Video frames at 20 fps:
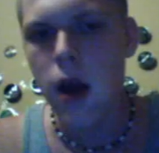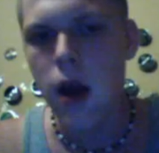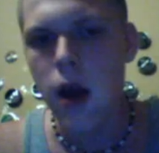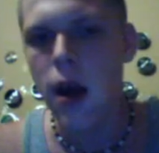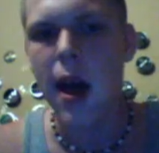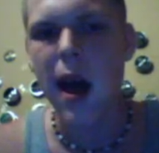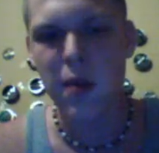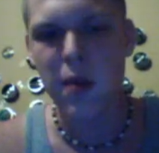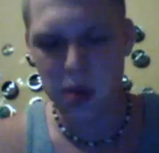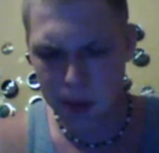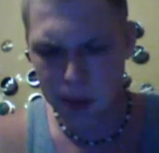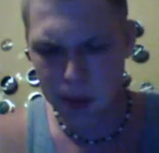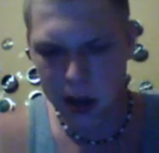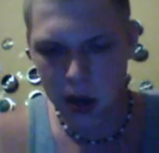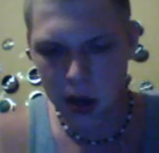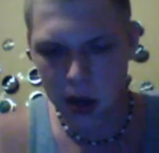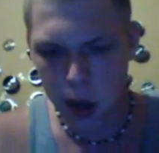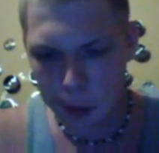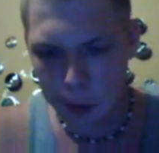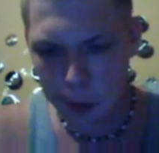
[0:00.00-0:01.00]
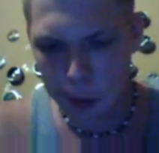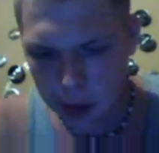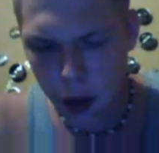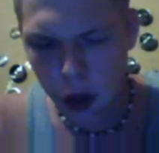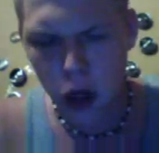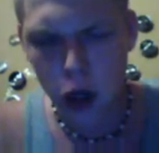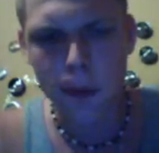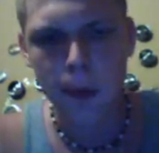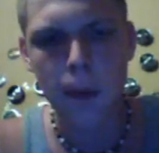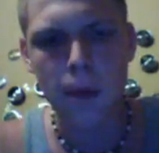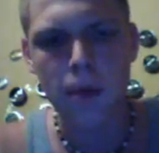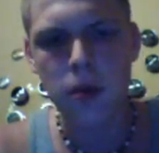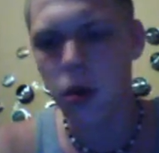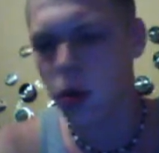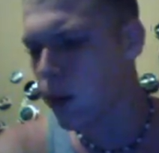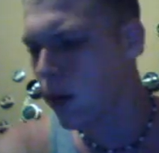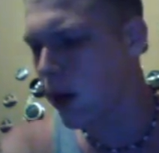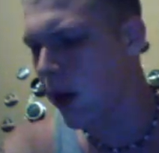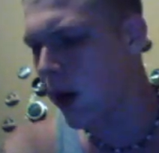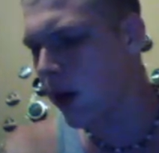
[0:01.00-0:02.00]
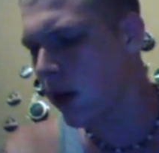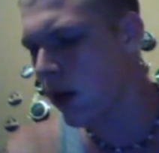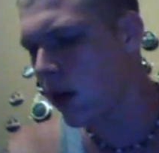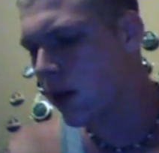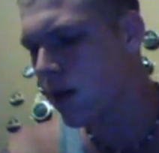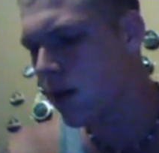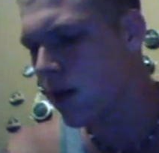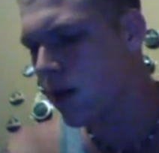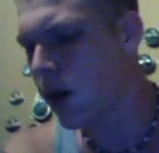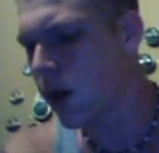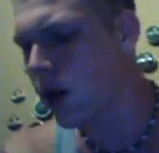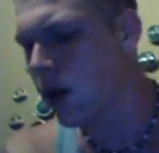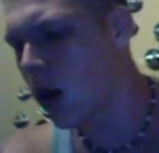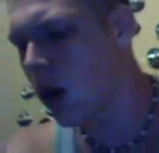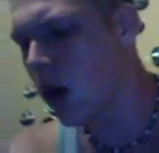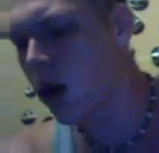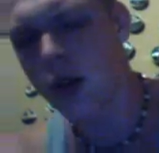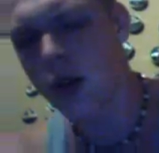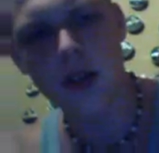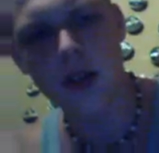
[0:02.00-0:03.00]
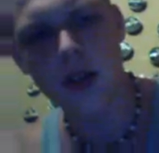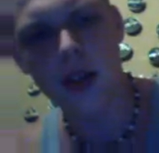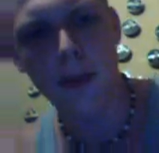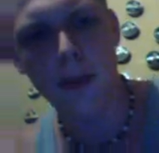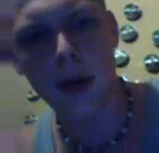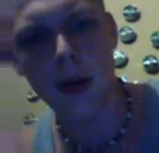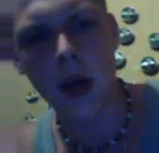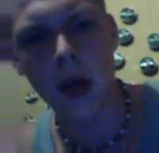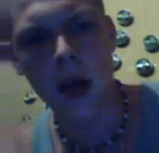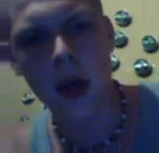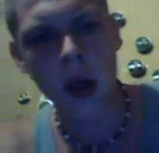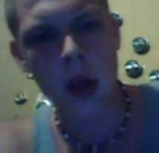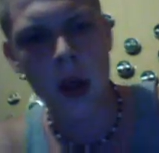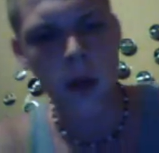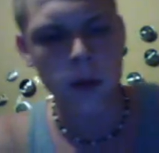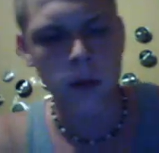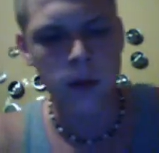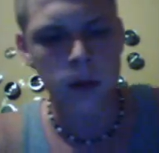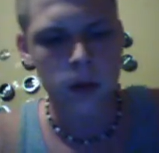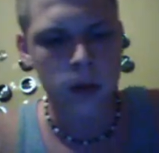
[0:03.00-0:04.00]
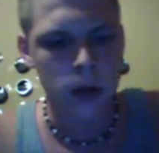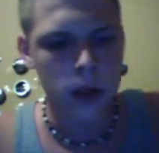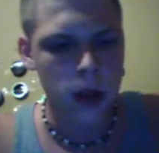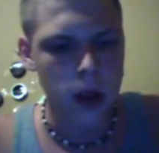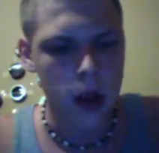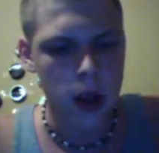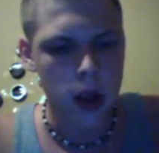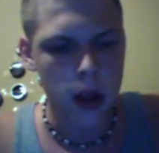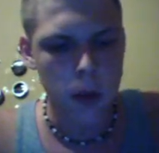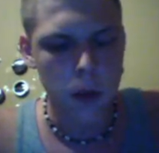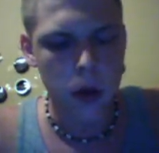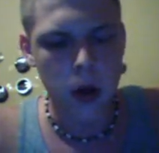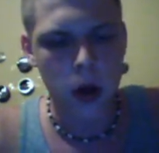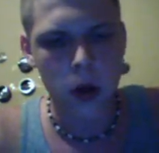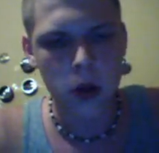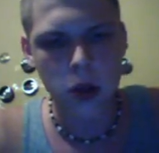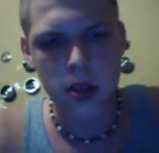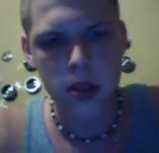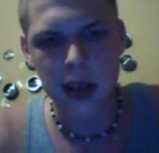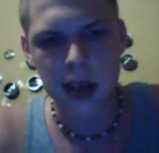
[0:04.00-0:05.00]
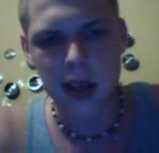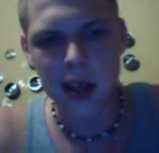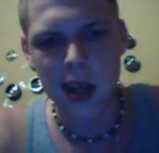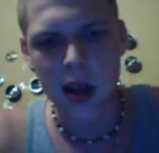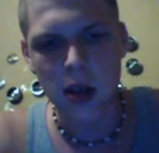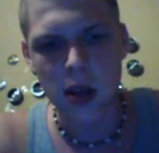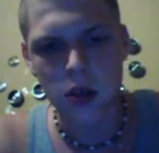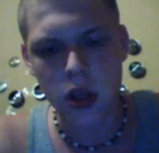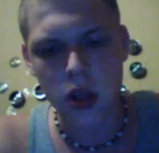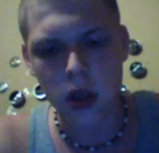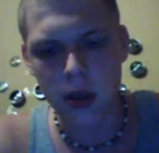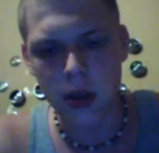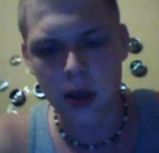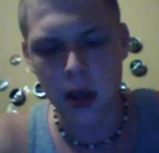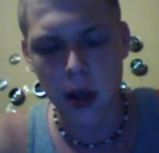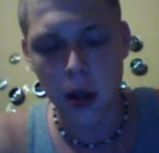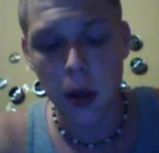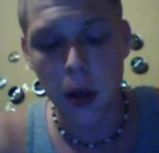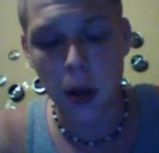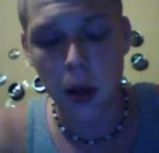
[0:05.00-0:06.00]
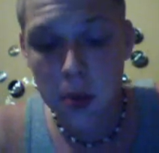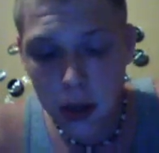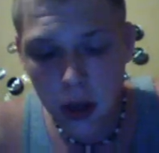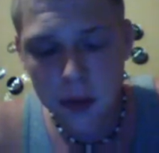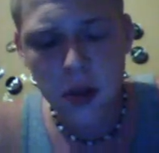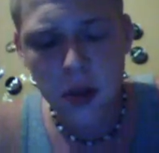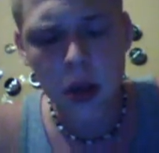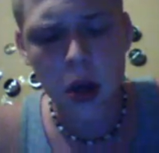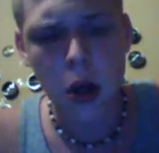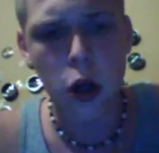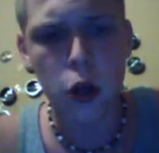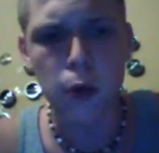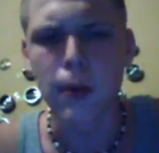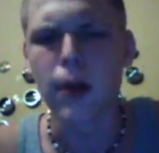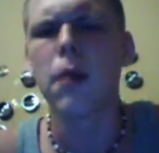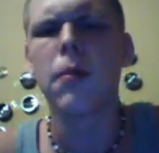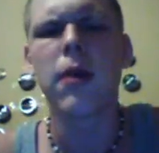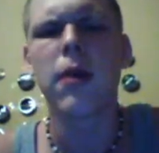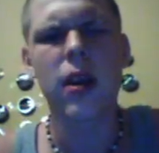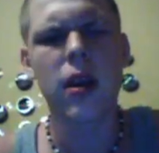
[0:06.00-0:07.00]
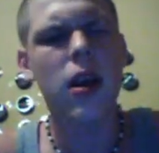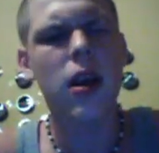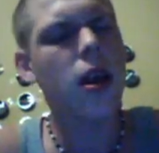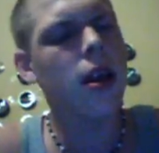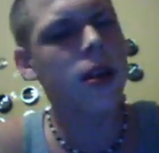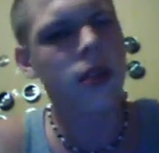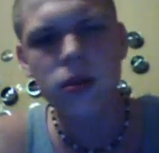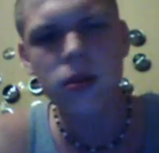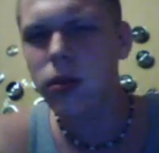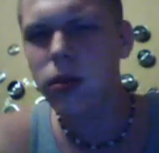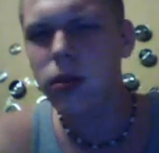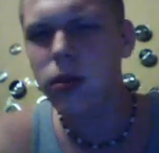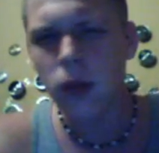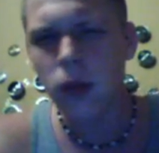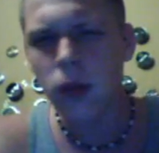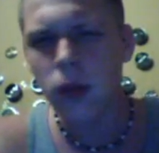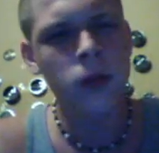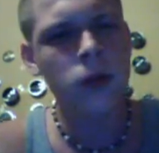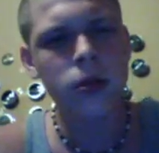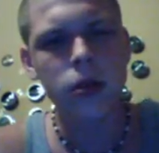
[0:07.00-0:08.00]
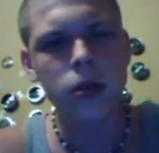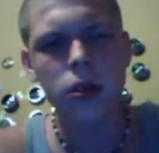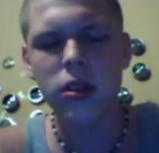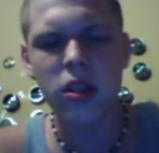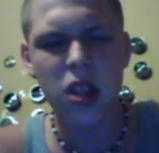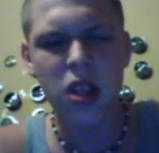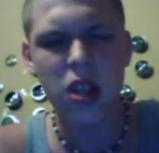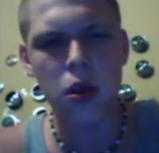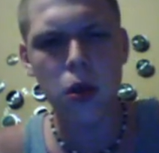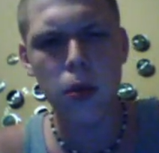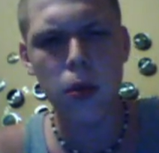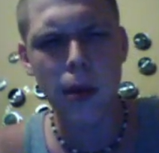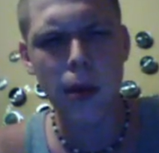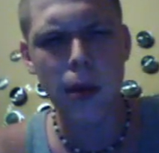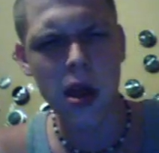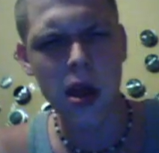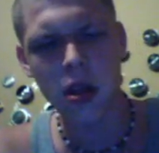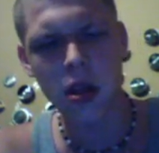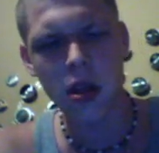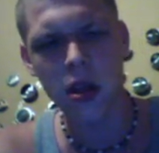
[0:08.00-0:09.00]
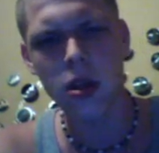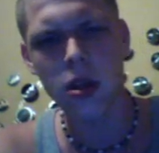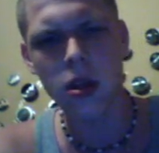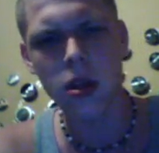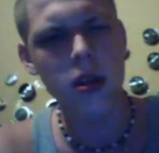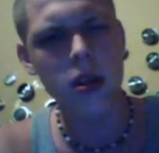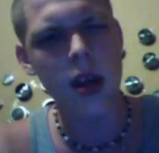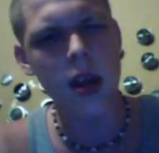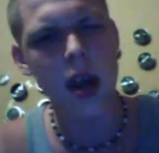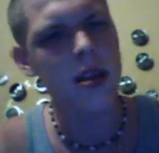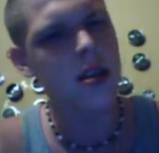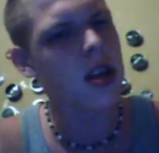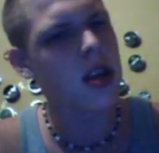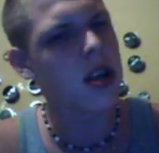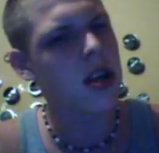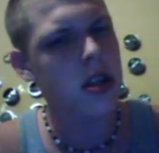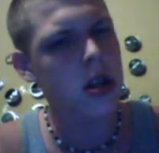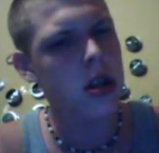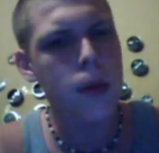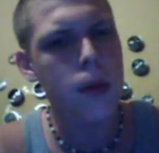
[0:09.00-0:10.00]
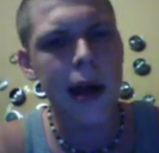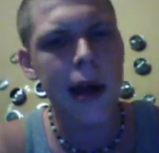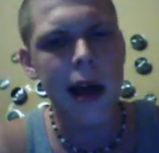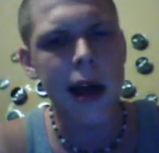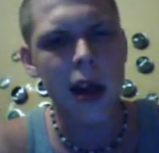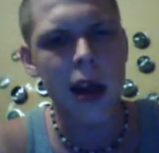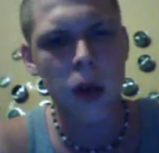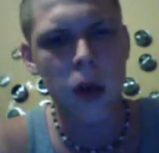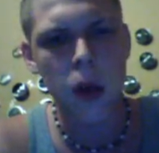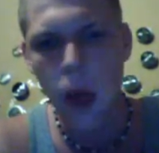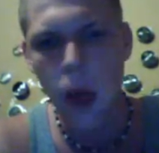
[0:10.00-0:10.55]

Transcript: I'm spitting off the curb. We're out in his front yard just dipping. And we're all just sitting down chilling. And I'm spitting off the curb. And I'm like, man, this ain't too bad. The taste isn't too bad.